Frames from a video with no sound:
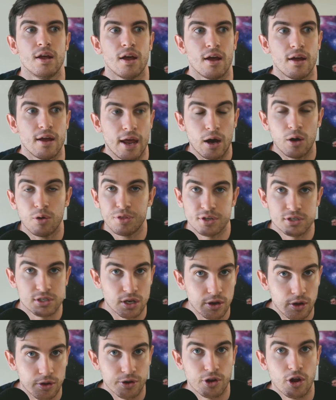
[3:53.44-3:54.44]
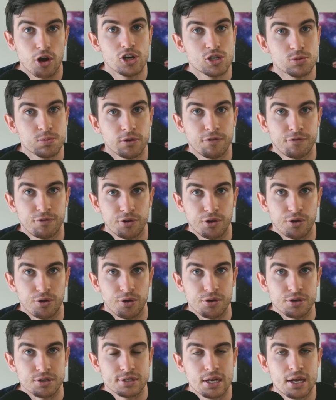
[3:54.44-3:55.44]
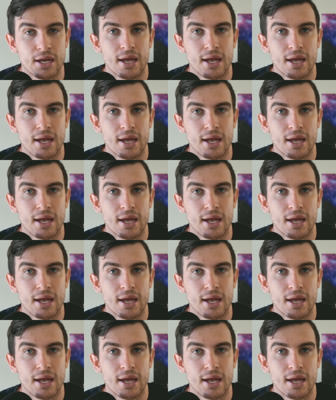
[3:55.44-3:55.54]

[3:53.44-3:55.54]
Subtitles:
health is a non-negotiable for yours,